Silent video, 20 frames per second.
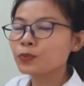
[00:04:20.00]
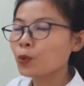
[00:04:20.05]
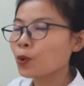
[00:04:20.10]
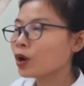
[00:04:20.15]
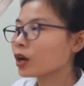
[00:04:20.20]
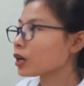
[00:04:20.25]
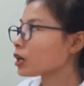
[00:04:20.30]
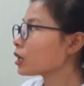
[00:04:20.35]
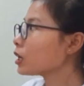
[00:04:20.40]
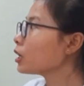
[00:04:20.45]

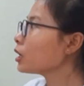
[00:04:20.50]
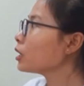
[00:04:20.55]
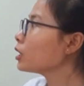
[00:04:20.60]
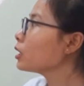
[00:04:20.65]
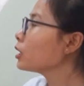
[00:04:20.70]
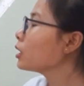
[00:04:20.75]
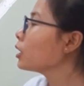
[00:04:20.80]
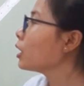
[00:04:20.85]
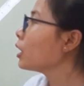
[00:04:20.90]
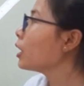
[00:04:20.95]
water
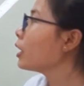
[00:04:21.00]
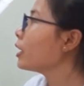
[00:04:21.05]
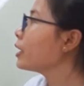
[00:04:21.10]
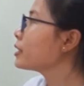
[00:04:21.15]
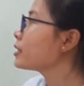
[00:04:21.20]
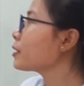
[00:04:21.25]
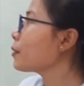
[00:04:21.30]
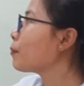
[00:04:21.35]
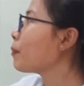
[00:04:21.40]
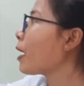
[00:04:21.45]

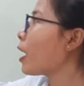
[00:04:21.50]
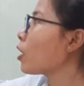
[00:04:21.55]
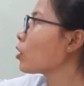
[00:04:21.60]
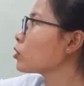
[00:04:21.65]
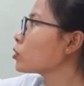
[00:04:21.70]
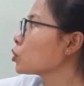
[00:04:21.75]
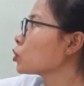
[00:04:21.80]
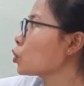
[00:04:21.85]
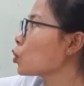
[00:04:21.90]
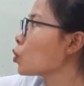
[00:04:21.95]
is
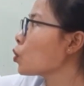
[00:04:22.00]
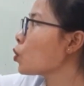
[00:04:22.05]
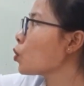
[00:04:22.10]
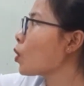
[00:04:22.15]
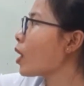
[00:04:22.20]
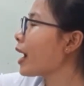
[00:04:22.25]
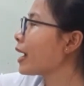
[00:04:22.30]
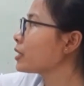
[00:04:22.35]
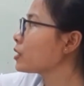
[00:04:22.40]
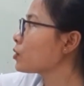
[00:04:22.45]
about
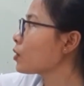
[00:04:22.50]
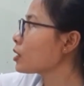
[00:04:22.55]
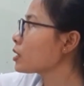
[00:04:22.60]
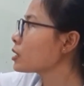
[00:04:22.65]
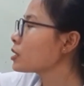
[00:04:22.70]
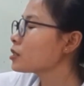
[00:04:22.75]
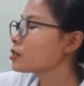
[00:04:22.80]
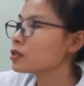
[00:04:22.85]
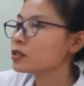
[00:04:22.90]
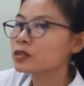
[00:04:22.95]

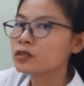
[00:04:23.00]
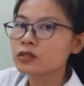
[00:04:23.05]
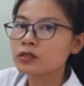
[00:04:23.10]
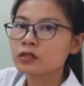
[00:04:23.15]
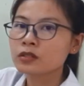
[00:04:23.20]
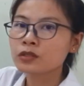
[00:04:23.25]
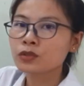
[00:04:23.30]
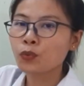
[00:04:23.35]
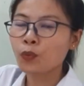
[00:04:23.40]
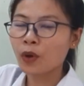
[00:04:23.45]

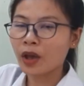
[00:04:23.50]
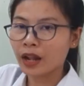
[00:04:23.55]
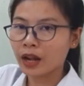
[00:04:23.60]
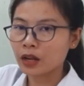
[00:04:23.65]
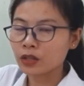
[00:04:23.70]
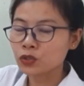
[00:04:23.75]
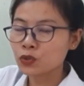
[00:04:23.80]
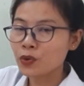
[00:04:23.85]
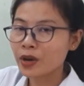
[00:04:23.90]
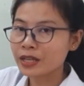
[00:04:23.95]

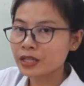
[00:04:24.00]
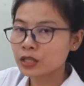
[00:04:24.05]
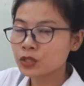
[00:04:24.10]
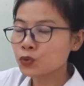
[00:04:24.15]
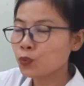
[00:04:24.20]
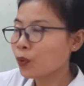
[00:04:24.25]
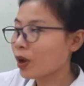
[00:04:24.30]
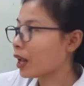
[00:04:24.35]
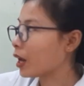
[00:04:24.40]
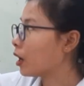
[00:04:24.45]

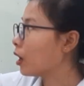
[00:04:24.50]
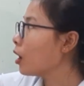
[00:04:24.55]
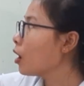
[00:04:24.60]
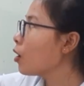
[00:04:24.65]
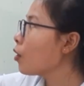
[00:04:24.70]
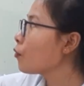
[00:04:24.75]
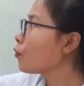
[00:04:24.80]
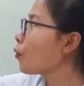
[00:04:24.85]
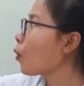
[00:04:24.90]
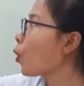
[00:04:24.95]
212
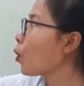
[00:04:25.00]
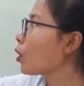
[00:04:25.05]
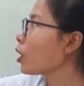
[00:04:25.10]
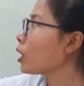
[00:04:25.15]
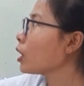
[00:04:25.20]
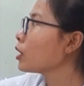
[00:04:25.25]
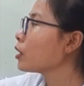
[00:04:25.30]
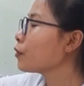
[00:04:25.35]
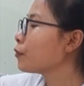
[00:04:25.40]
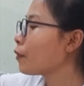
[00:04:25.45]

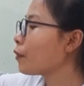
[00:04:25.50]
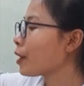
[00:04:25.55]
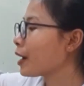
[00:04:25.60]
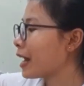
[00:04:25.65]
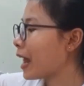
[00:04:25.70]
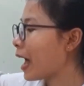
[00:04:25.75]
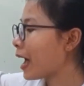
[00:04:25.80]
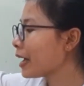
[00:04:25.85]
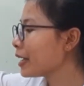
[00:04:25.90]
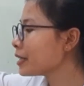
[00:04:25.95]
for the
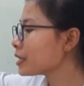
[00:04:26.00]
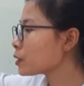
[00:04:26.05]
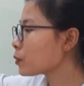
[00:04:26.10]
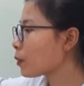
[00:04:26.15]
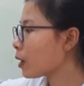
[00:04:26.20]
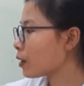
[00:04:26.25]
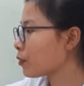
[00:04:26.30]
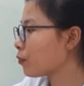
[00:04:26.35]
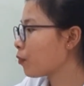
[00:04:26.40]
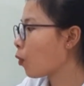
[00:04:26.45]
Fahrenheit,
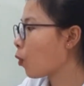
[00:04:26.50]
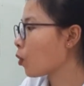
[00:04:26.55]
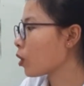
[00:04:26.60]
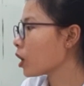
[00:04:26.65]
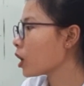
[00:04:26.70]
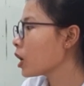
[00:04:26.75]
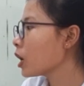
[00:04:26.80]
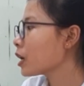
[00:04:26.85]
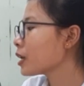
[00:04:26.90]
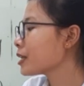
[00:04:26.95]
but
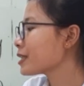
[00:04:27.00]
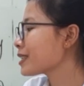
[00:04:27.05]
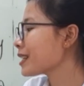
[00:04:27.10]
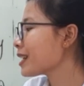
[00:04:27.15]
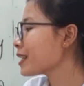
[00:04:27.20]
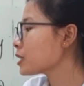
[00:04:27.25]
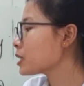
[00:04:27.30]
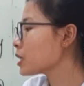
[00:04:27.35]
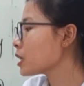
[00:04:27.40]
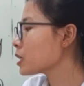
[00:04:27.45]
for the
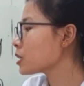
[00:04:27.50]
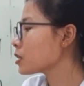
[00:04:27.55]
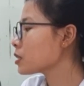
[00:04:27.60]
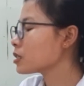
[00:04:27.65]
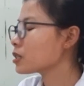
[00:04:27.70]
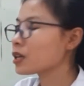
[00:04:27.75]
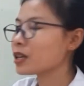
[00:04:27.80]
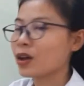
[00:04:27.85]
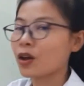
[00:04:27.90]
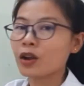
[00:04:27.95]
Celsius
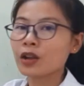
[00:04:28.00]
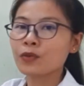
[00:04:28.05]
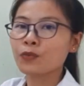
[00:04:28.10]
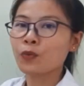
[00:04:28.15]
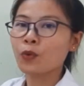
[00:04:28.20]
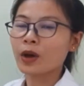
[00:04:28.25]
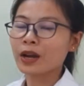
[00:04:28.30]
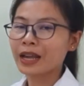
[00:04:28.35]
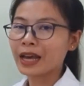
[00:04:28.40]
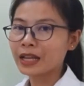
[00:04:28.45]
is only
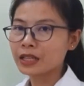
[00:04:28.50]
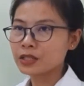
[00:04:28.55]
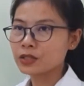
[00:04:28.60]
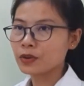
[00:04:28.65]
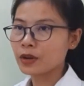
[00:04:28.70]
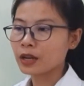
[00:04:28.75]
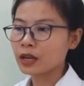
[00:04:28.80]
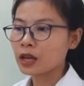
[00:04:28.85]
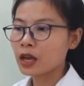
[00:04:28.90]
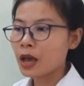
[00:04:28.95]

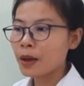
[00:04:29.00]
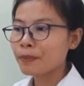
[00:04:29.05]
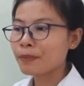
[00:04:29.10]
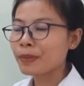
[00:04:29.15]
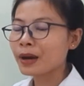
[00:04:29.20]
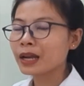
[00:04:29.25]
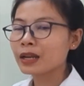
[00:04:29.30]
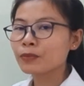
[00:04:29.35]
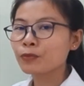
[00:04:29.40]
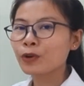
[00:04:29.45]
100.
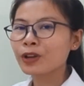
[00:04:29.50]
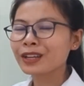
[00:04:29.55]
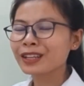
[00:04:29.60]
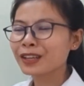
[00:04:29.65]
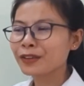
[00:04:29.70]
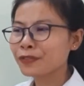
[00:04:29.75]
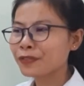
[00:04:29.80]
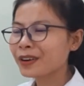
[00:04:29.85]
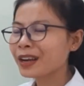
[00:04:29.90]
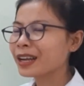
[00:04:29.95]
But what
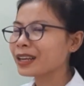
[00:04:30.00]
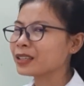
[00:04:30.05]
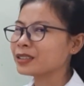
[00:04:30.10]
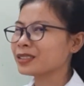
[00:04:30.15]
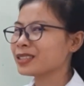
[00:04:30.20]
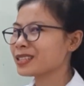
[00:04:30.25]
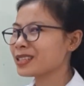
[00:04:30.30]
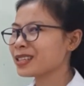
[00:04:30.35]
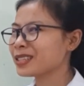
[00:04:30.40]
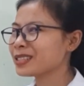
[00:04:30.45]
difference?
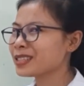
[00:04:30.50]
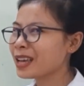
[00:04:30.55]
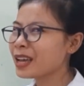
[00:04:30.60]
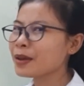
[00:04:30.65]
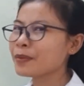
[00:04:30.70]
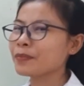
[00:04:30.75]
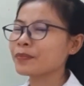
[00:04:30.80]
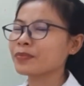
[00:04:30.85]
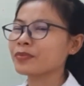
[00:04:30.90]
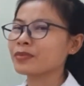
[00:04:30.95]
Just the
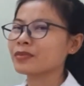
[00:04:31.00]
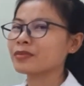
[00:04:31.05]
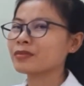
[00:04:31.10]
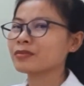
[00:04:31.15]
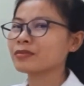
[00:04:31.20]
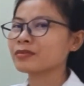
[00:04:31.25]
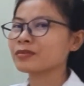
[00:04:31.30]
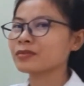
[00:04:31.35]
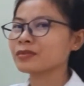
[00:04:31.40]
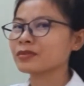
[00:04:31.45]
same.
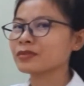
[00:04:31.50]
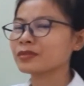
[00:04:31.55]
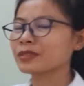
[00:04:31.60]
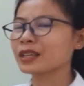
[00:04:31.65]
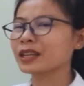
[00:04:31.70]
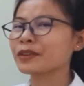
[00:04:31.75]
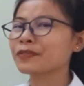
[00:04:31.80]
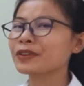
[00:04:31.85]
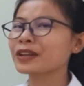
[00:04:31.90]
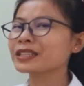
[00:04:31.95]

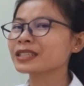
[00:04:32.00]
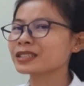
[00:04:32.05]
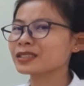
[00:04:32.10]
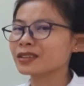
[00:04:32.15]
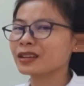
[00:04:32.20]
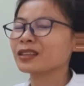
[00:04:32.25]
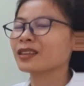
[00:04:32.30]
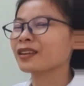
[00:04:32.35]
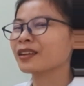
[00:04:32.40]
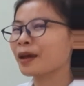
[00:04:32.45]
The difference is
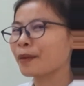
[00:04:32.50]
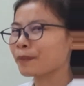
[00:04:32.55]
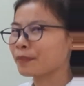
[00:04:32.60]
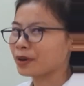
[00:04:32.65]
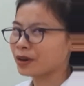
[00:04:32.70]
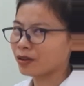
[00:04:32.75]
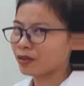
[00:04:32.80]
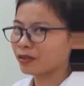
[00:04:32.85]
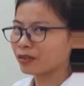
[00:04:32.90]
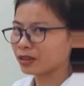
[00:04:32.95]
only the
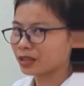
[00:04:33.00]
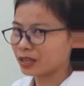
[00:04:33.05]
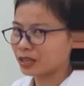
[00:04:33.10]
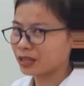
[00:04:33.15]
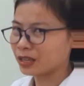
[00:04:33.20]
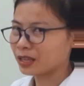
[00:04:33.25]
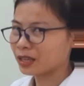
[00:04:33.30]
number only.